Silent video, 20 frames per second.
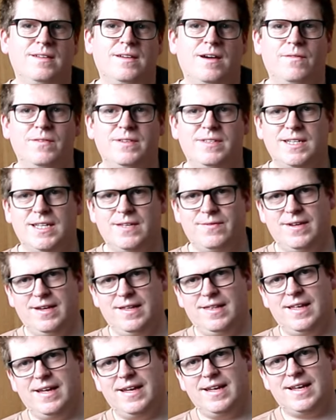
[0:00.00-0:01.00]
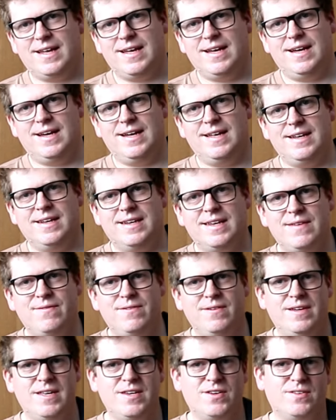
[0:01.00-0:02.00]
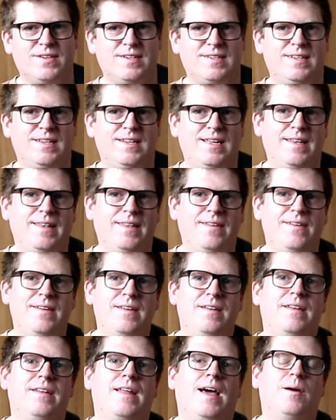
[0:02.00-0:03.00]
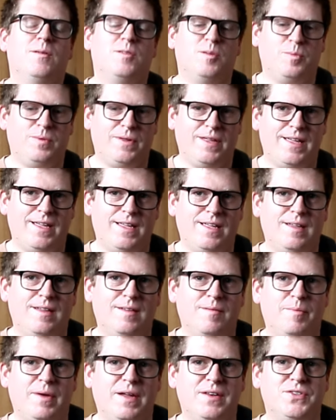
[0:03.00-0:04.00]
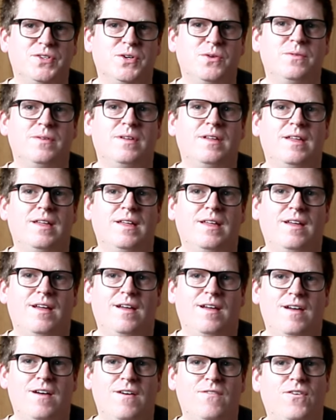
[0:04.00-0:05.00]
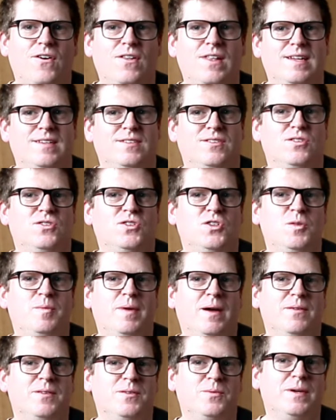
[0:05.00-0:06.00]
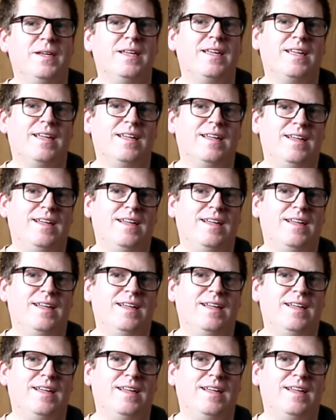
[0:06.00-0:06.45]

Obviously give it a like, and if you're interested in learning how to play banjo for less than £2 a week,